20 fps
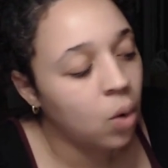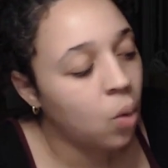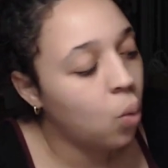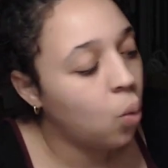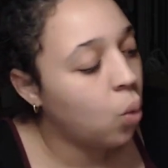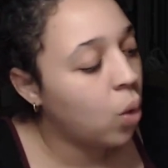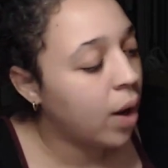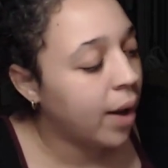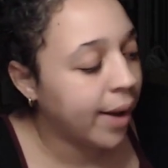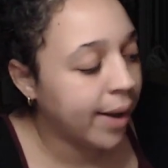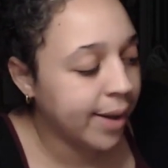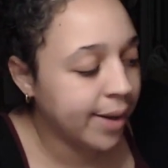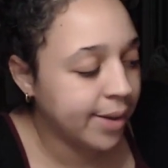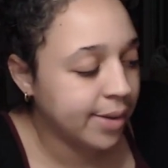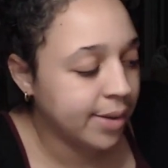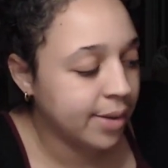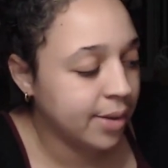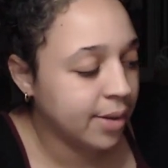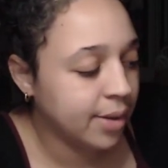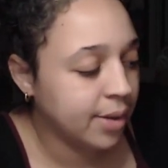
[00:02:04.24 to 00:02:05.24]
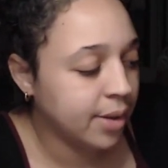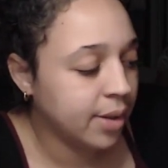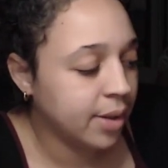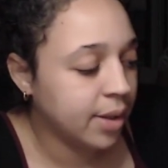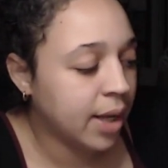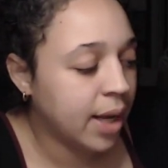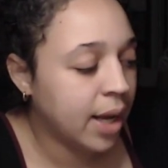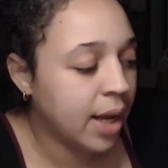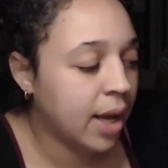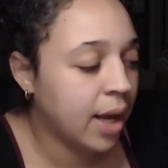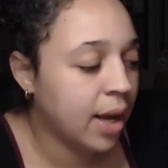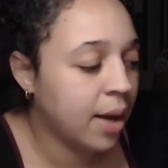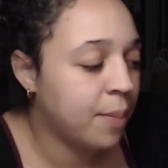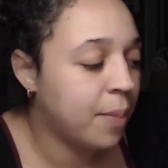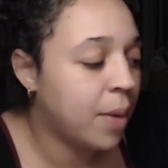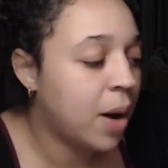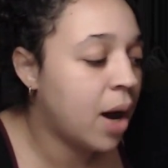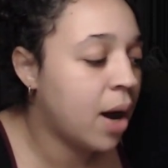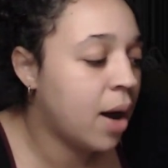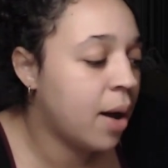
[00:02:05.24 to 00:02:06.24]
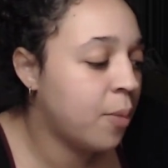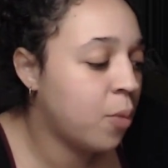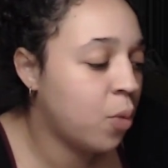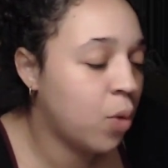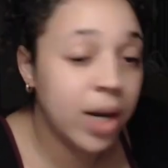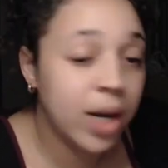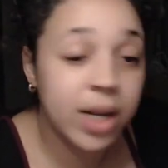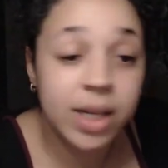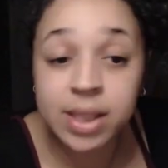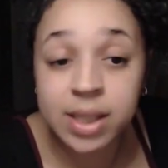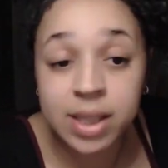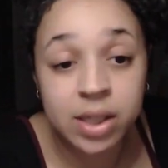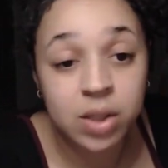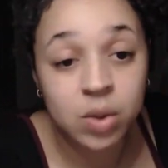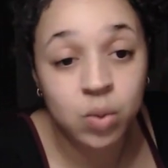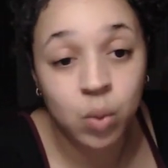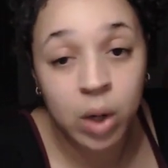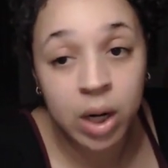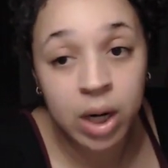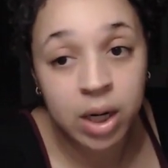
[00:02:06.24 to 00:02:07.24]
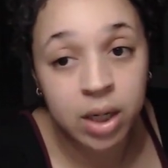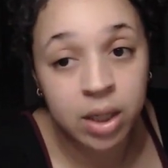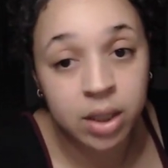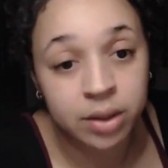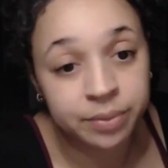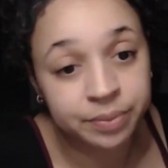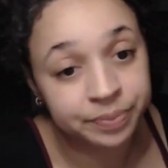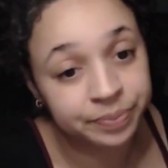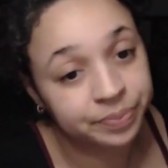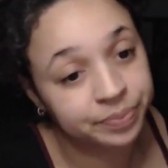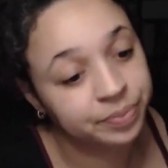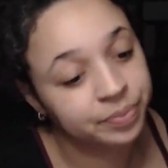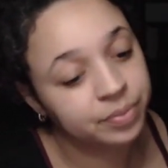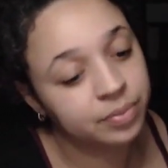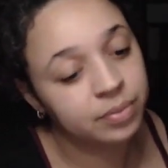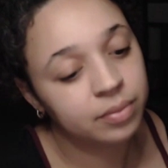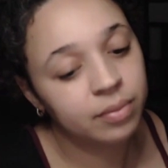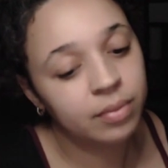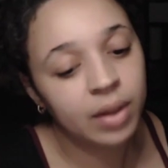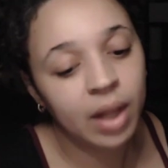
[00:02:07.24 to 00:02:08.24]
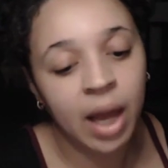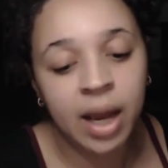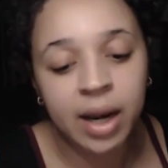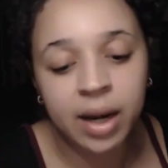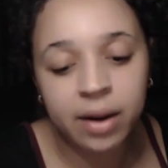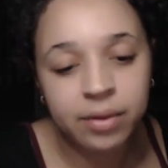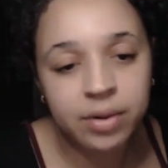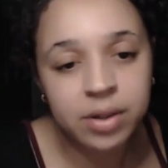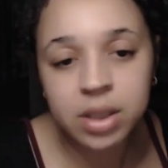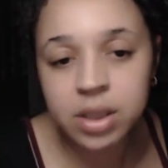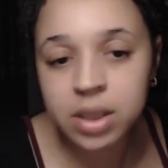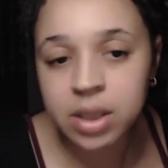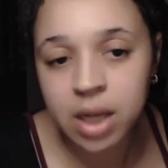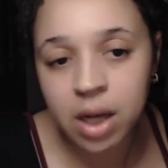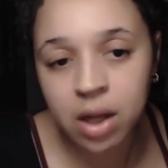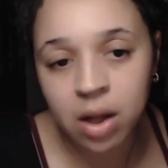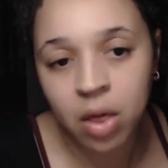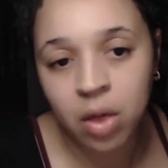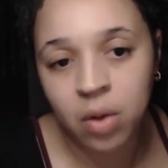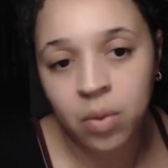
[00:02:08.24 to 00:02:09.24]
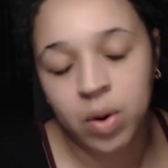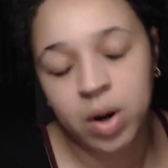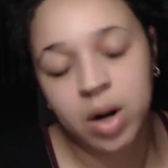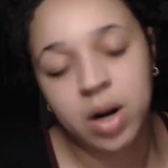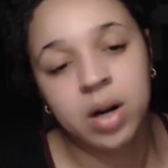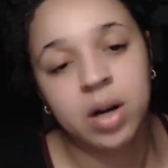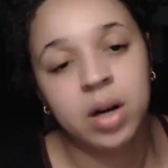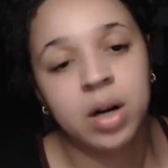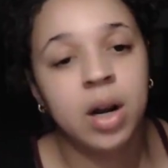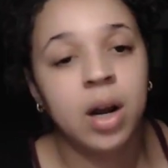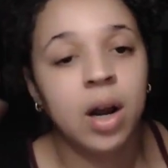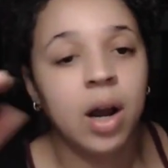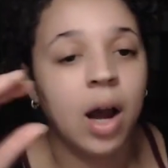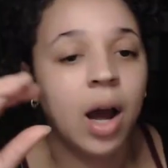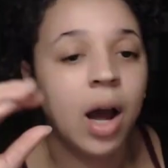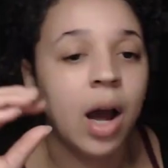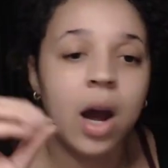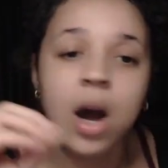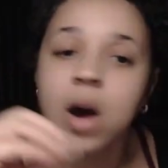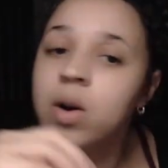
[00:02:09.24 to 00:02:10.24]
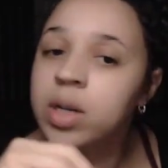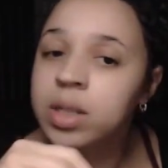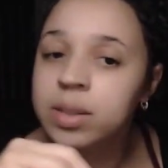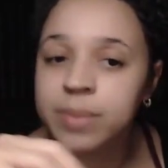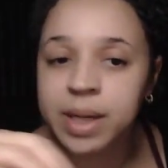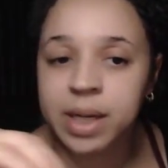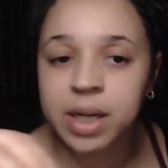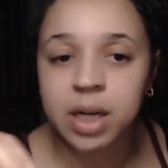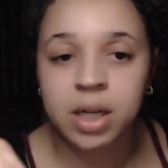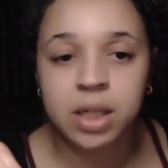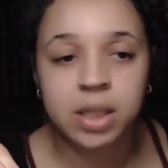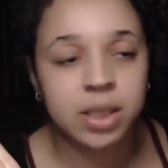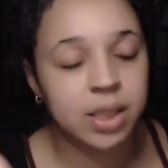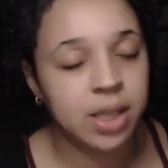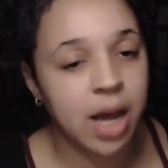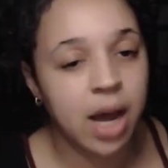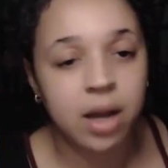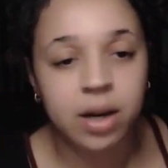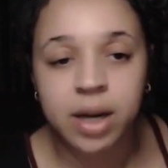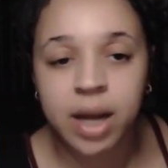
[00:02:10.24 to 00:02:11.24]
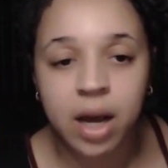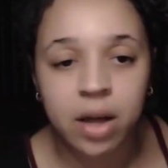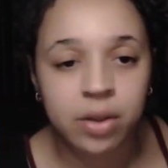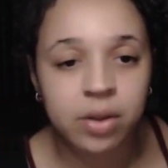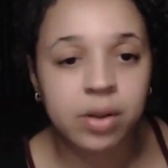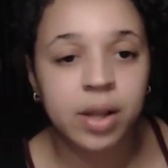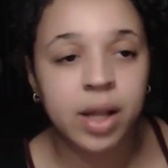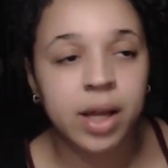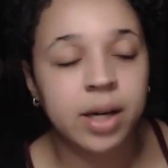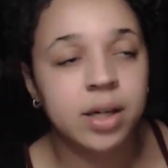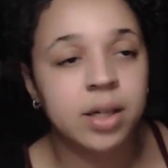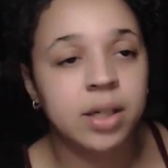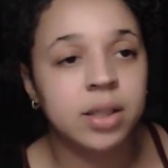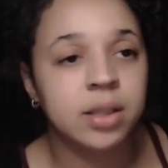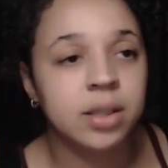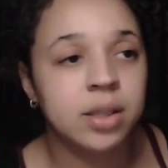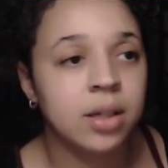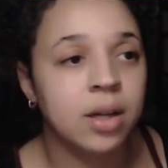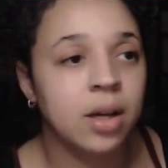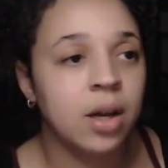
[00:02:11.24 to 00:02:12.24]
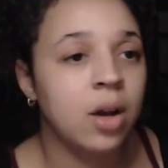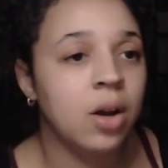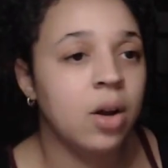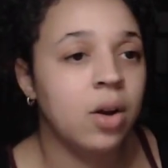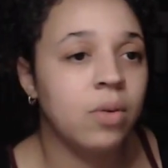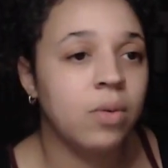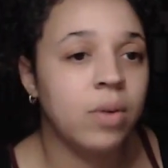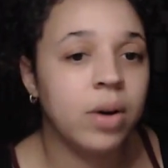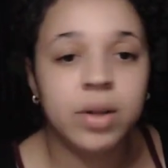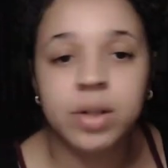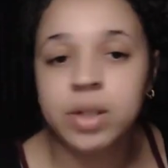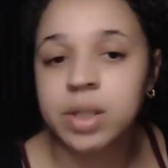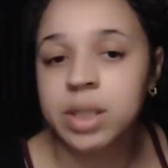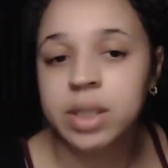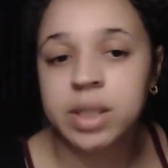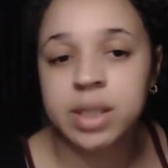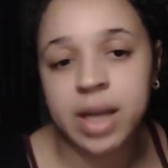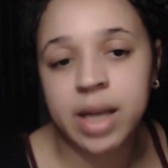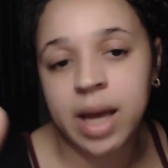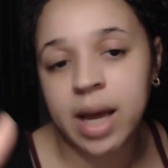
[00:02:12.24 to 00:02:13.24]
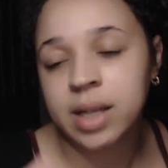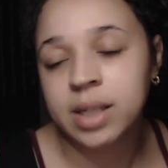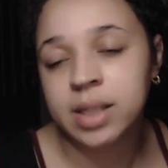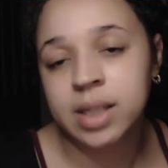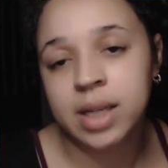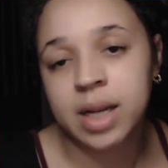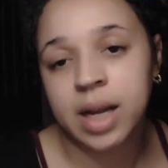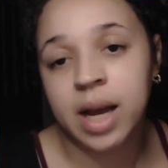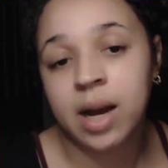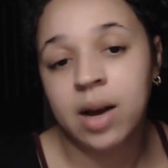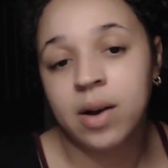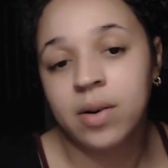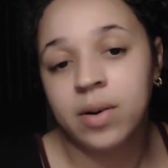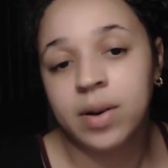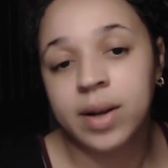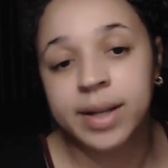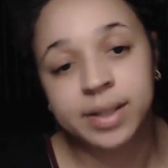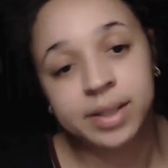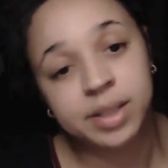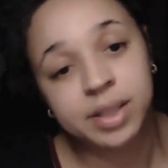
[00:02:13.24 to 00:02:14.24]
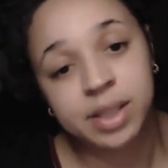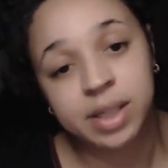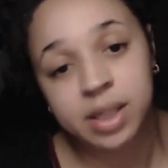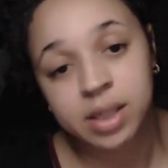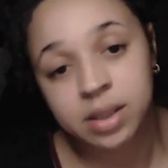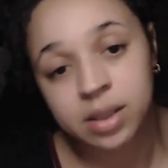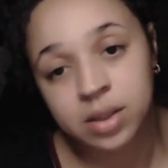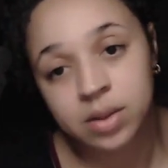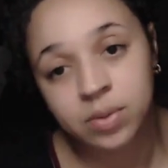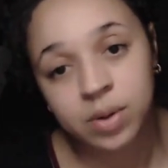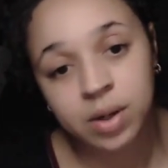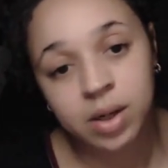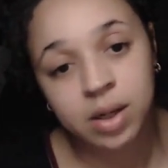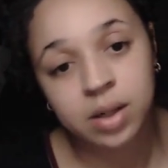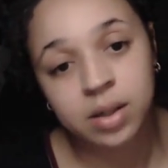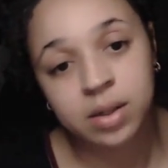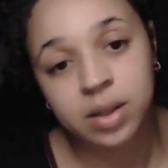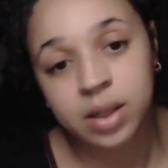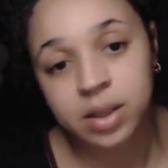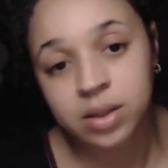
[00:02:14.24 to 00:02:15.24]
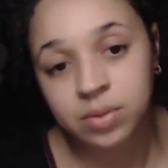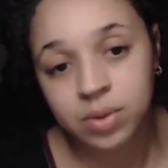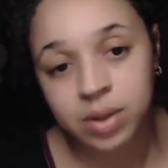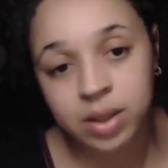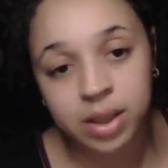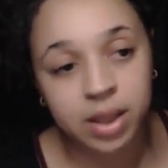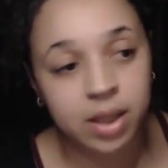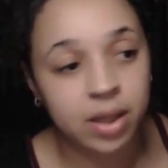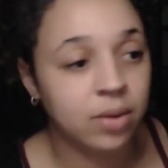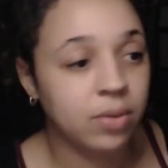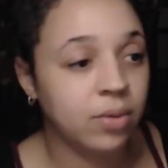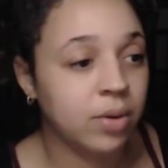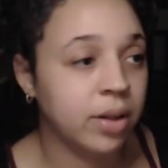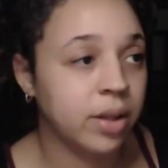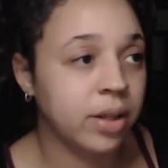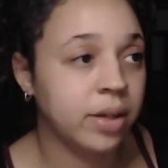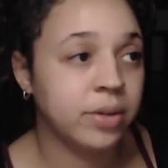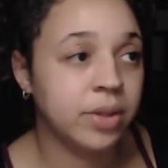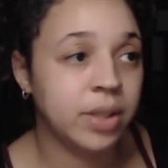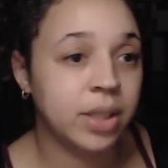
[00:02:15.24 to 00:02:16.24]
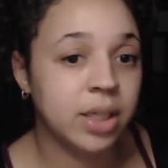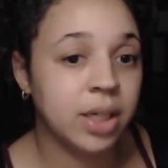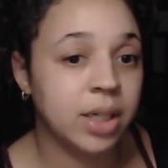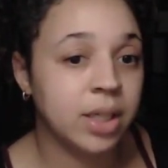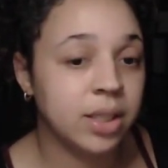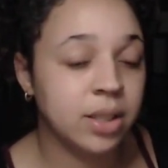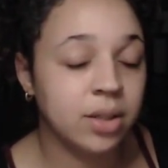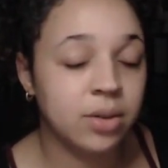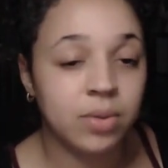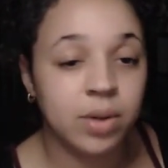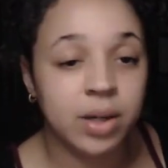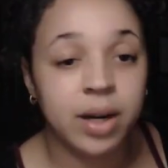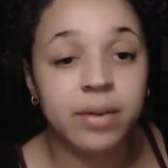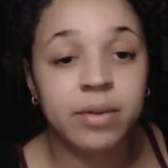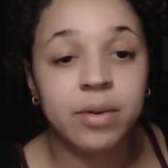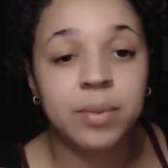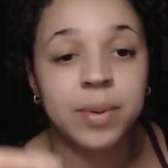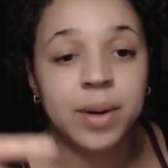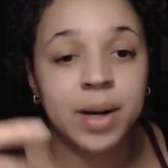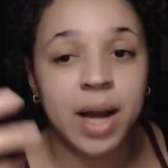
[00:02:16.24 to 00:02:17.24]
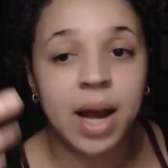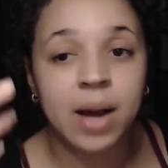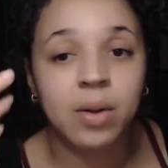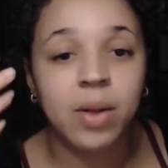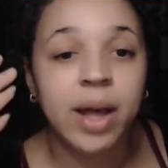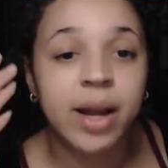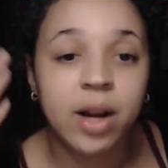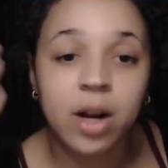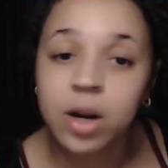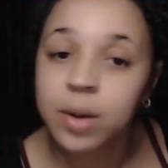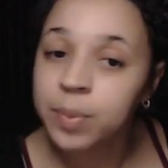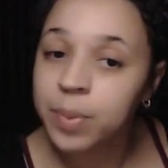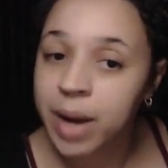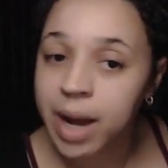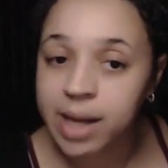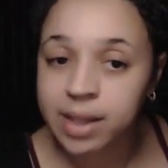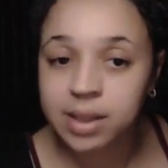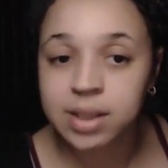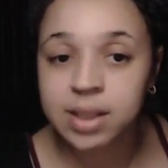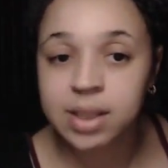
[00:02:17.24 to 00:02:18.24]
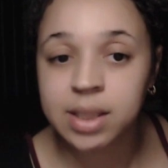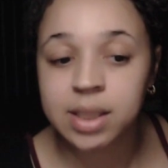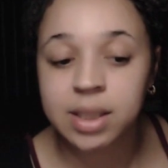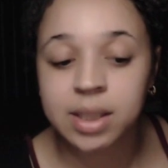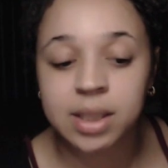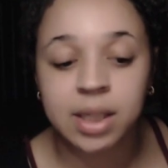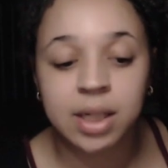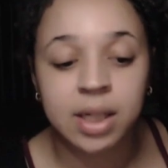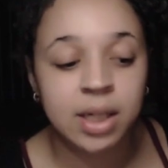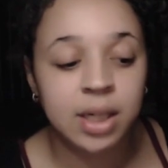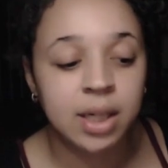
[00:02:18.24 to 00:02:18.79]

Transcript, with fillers: what mom what is this word i never just tell her the word i always make her sound out the letters whether she sounds it out and she gets the word that's one thing if she doesn't whatever but i like her practicing